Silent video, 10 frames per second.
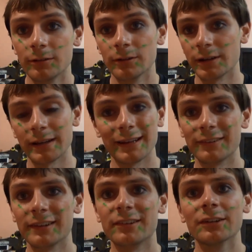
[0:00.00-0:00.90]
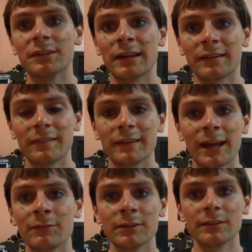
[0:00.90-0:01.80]
or I guess I still technically
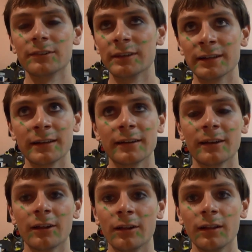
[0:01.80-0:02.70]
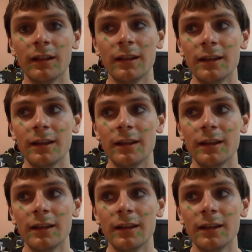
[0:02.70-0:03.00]
haven't seen it at all.